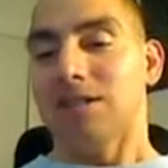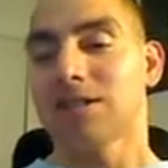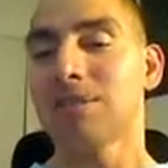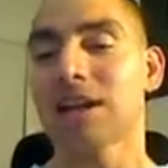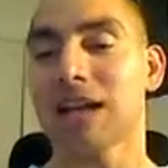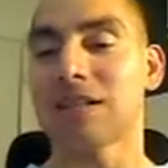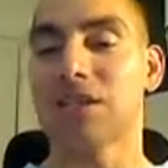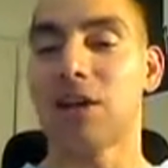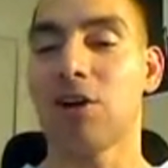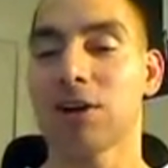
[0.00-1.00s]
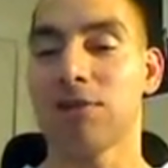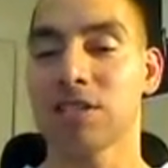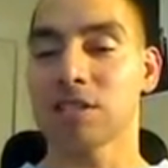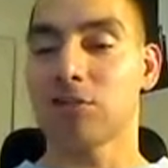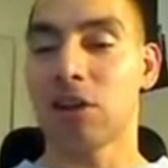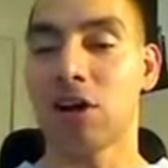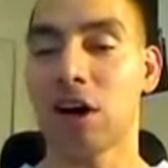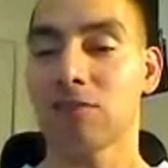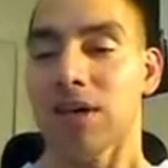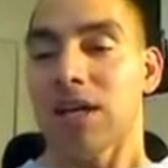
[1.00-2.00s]
Seemed like Escudero could have finished Lozon
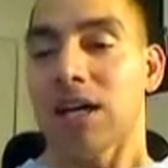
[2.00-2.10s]
off,